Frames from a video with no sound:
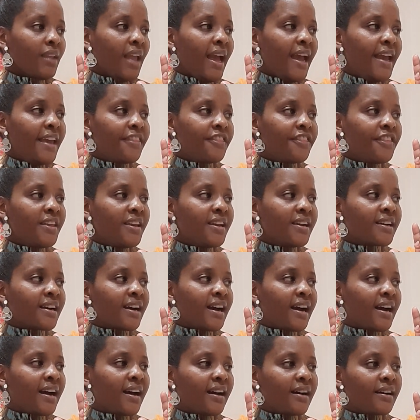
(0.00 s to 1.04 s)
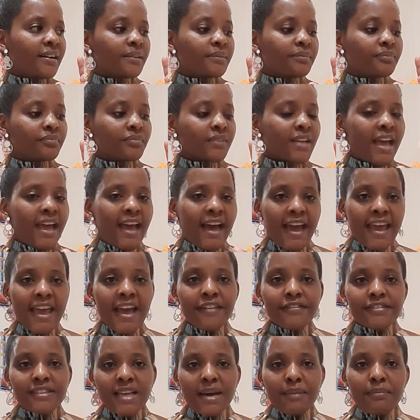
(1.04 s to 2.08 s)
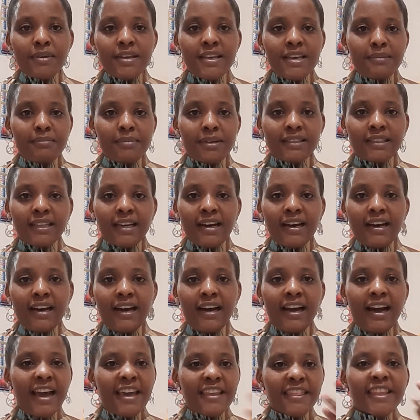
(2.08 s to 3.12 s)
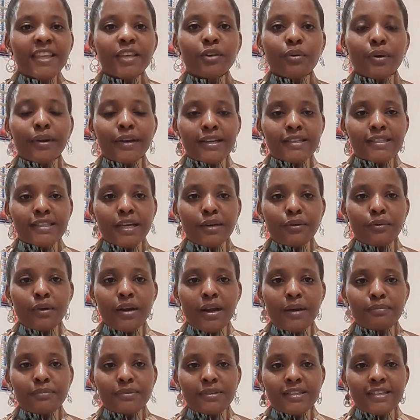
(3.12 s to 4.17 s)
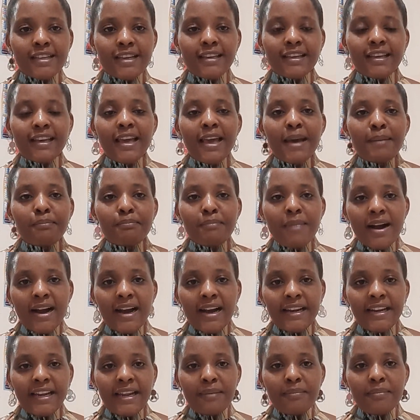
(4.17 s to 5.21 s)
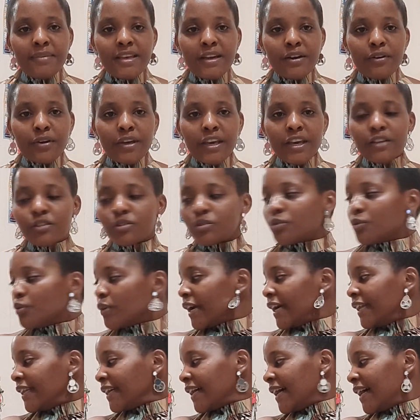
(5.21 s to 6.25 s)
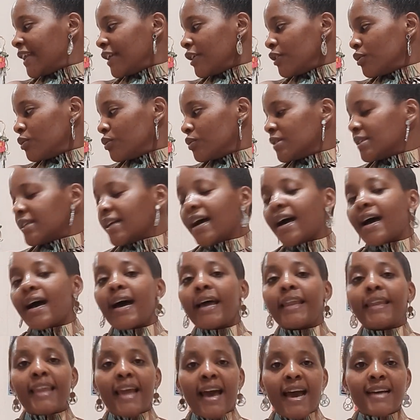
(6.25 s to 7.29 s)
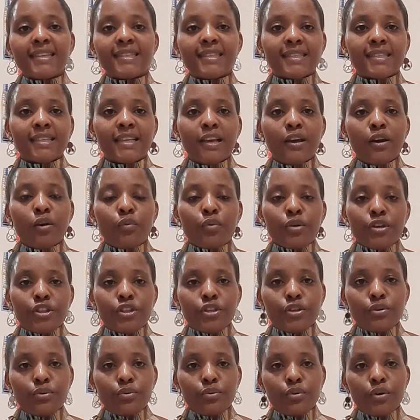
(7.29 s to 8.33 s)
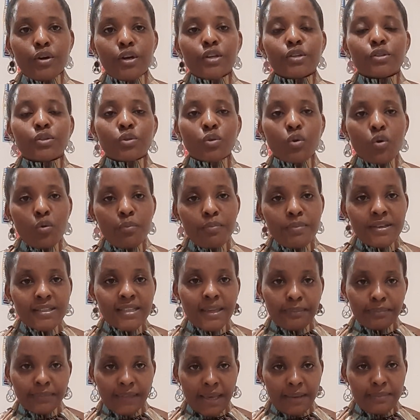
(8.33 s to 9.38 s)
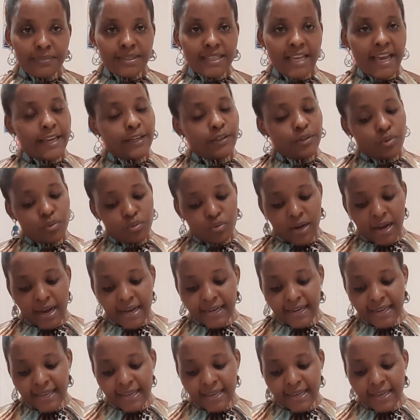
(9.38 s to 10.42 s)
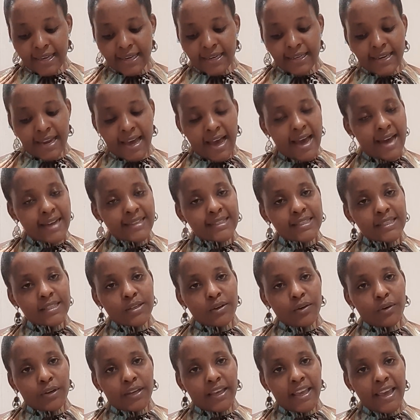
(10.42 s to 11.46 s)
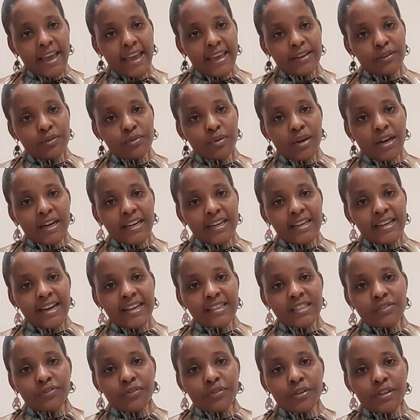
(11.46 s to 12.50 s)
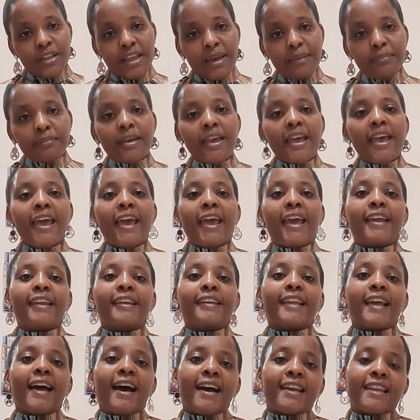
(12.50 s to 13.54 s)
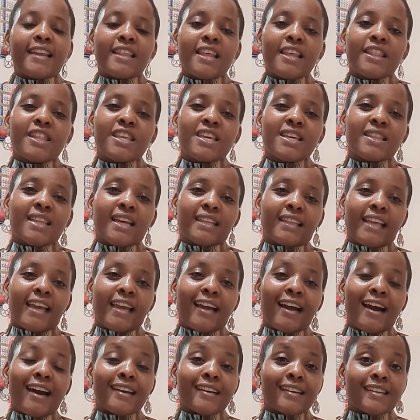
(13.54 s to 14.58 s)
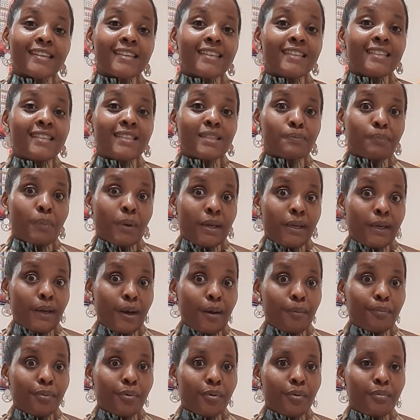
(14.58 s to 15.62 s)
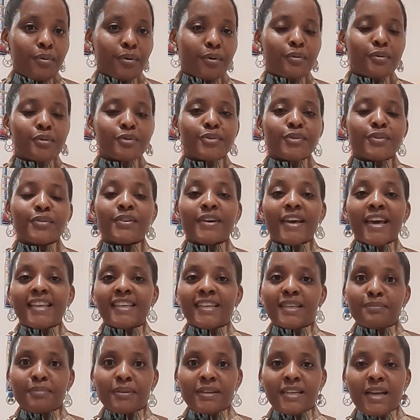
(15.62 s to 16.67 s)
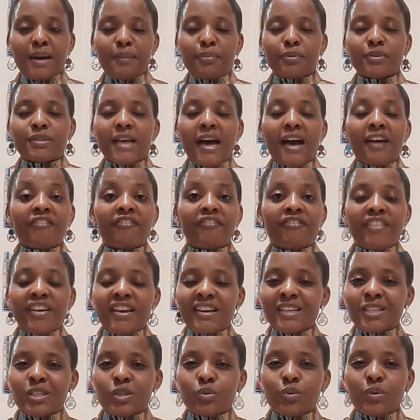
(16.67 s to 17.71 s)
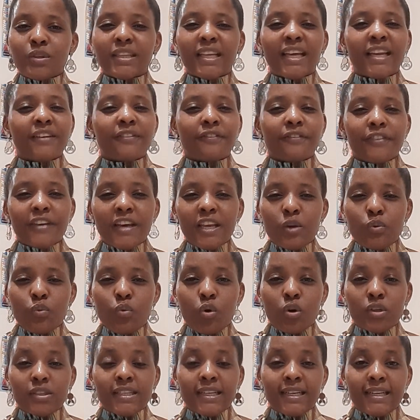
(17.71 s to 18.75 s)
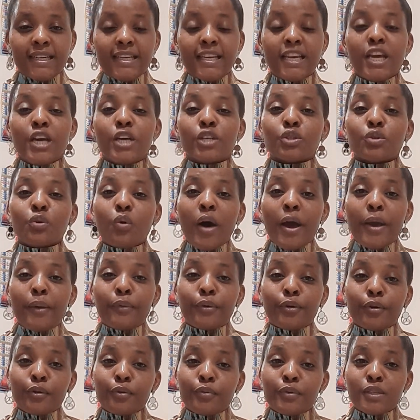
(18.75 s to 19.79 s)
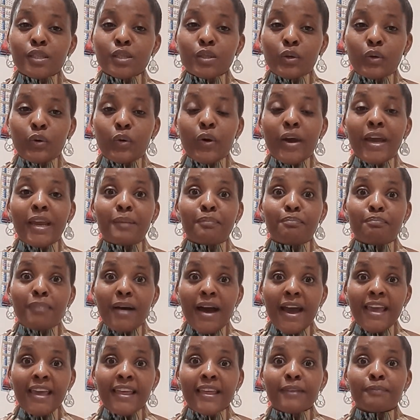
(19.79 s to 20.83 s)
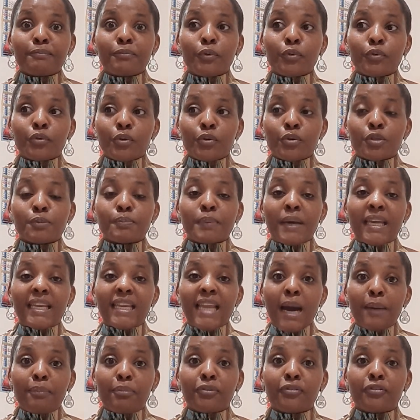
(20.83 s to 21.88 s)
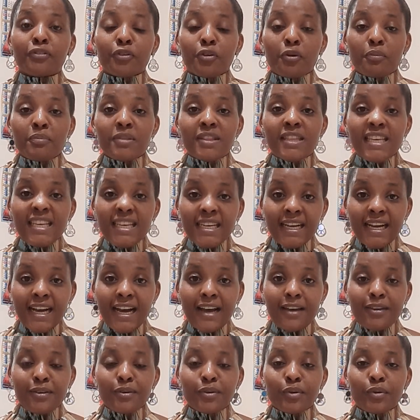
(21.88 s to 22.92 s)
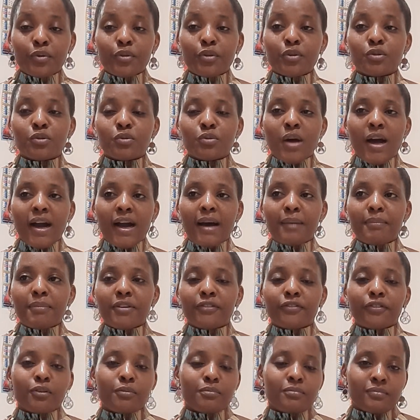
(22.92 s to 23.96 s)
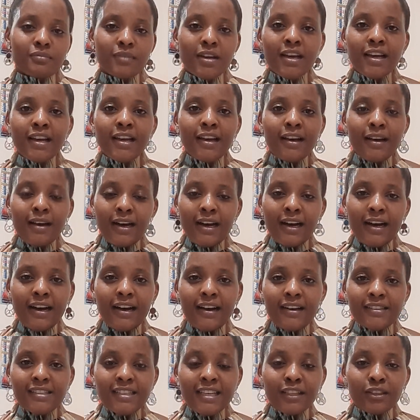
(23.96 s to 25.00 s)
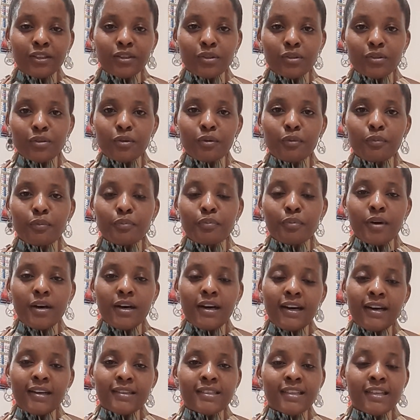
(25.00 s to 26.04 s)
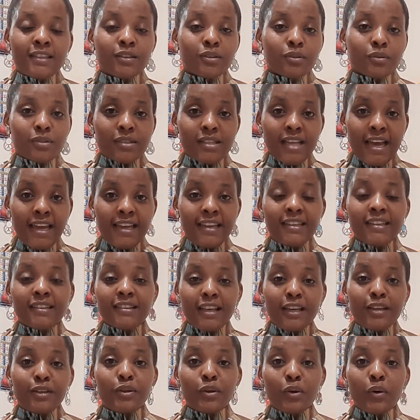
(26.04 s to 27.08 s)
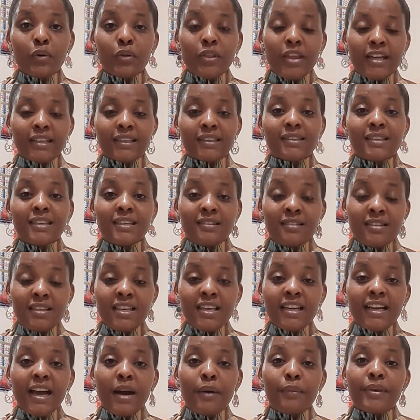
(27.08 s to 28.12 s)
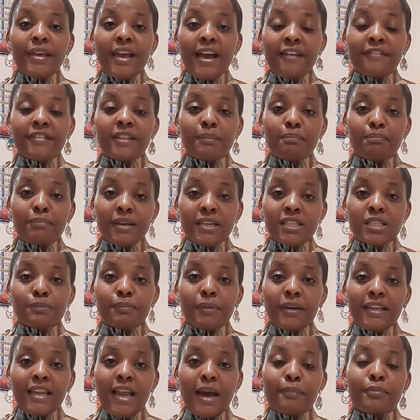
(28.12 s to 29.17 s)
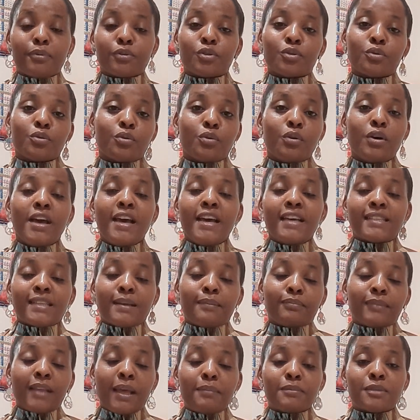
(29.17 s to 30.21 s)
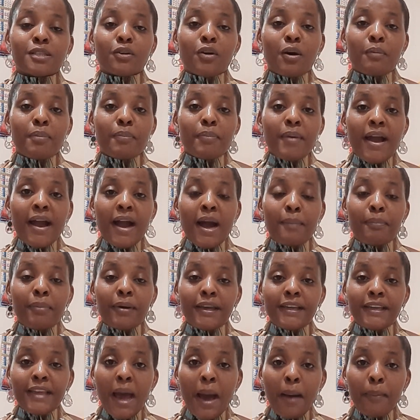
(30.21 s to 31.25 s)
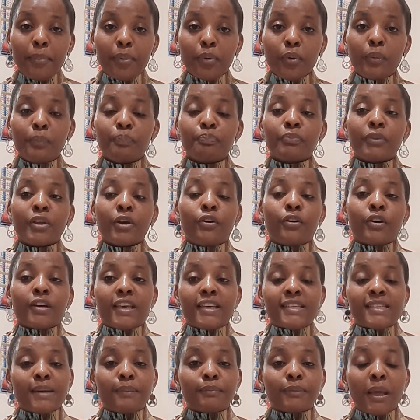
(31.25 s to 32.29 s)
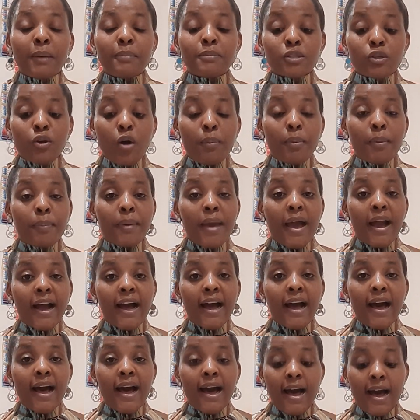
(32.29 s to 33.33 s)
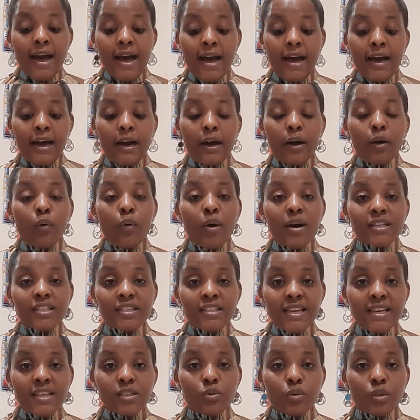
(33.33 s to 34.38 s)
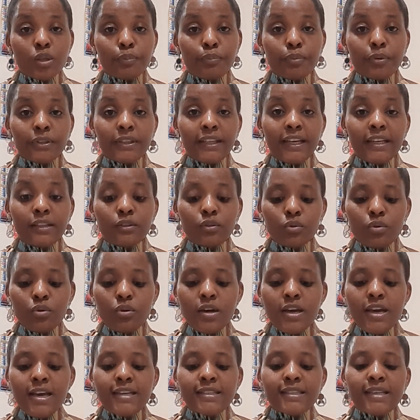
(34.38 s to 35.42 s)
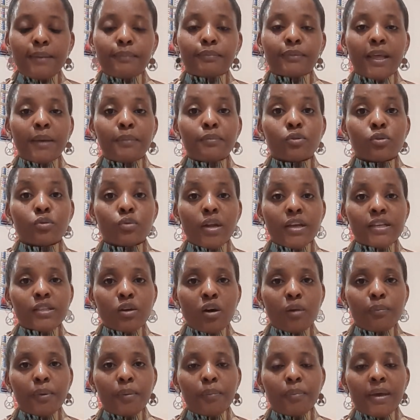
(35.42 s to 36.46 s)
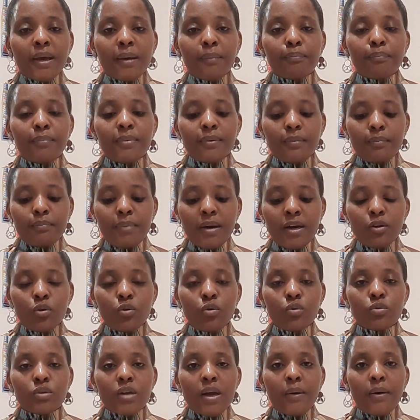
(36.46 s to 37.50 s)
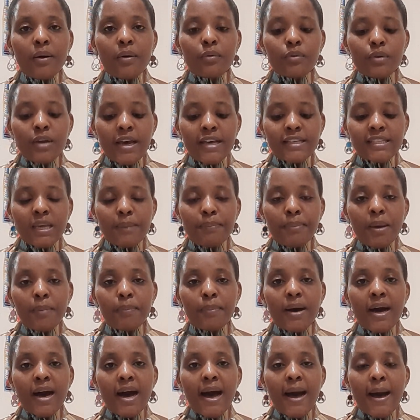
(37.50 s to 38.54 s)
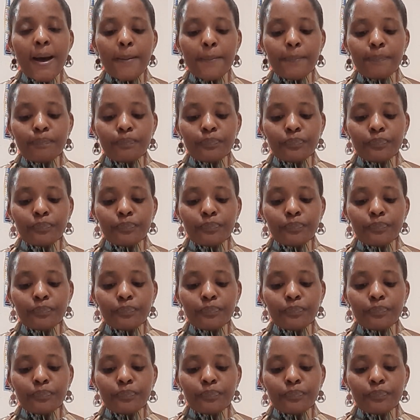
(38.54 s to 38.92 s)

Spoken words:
I think I have some here, but I think you understand what I'm saying. Macadamia. Okay, so you can carry those nuts with you. So me, sometimes I do carry nuts, okay, I do carry nuts for them. And another thing that I carry is pineapple, because you know Kenyan pineapples are very sweet and very watery, so I will always go and buy those pineapple from Dika, you know, those who are coming from central side, they know that in Dika we have the best pineapple. So sometimes na mapepeanga pineapple, okay, sometimes na mapepeanga ngwase, sweet potato, sometimes unaweza mapepea bado unaweza peba